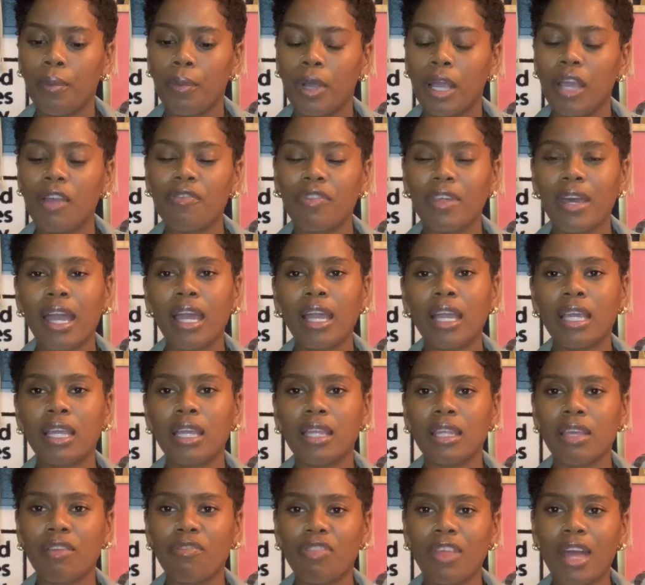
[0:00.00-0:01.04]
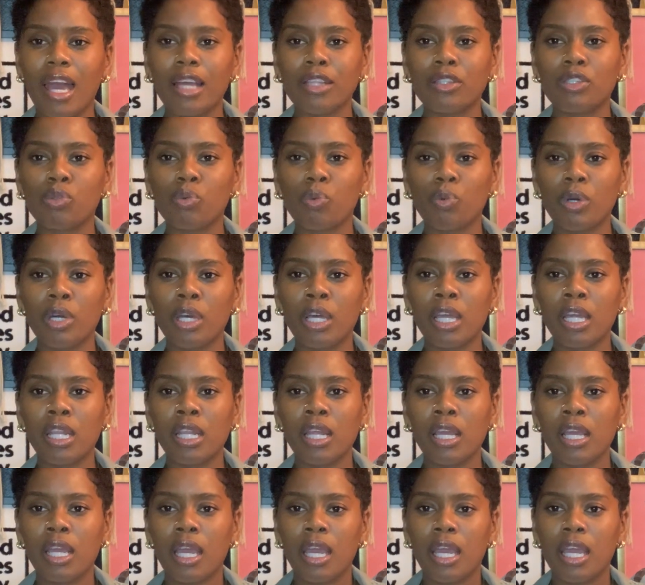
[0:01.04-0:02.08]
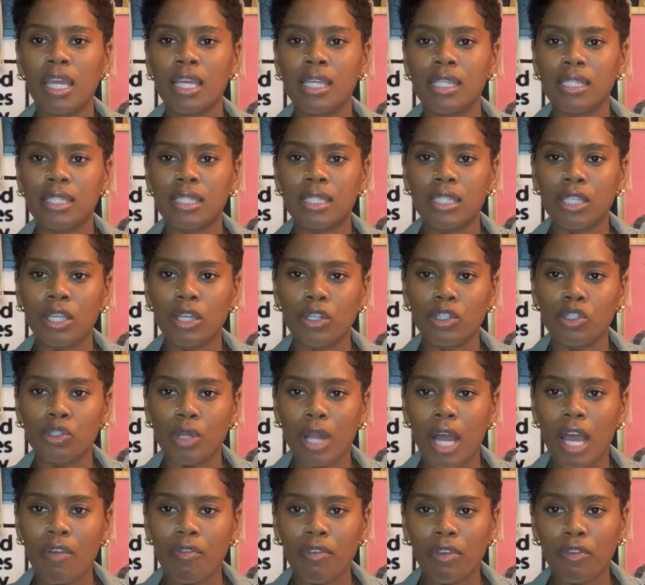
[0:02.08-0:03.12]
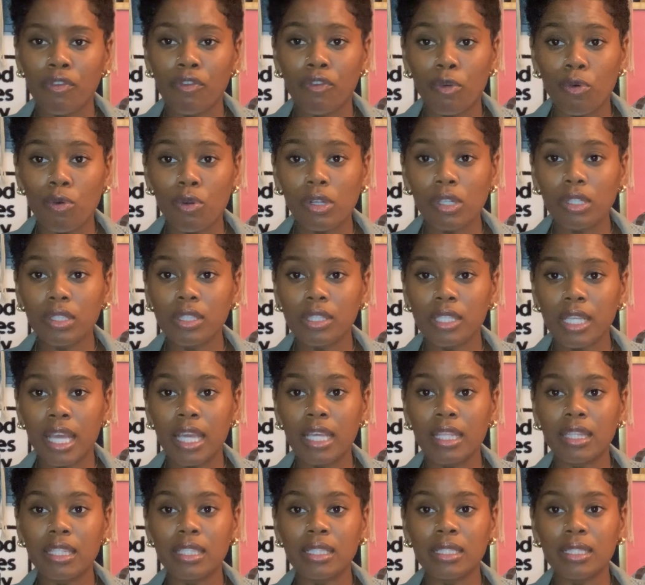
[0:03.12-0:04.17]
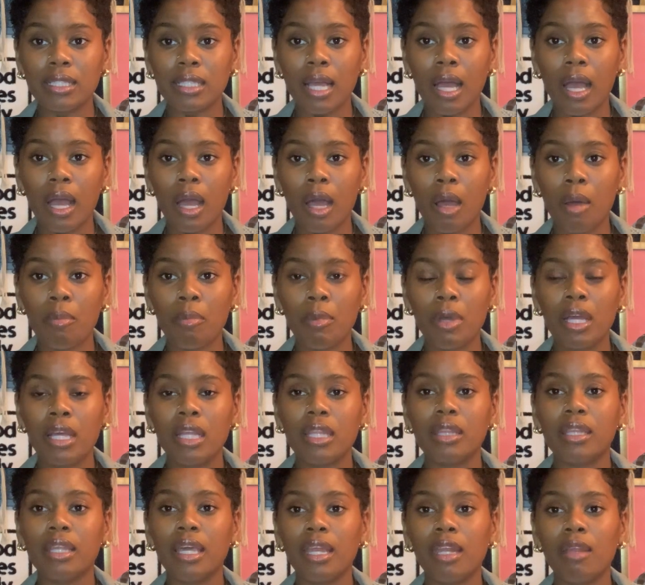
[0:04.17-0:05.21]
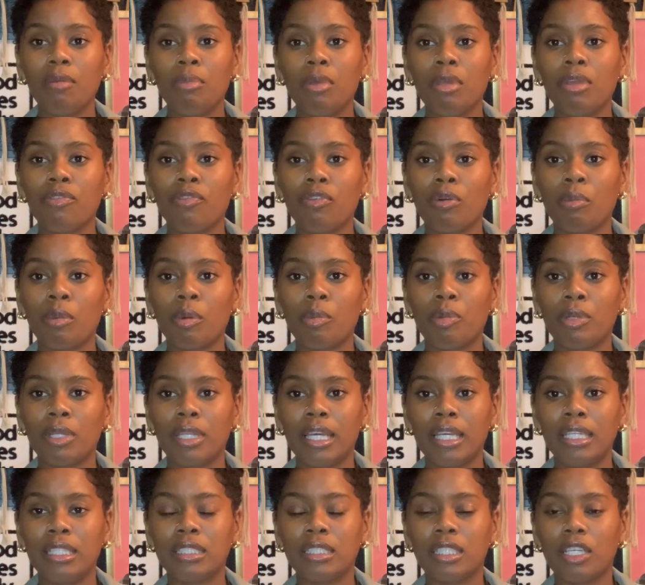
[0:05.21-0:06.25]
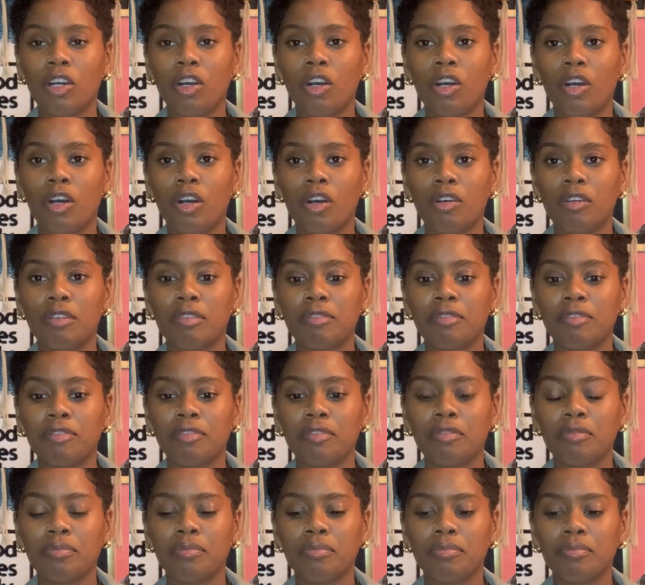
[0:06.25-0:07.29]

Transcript: if that if that's what is your driving force at this time, let it be from a place of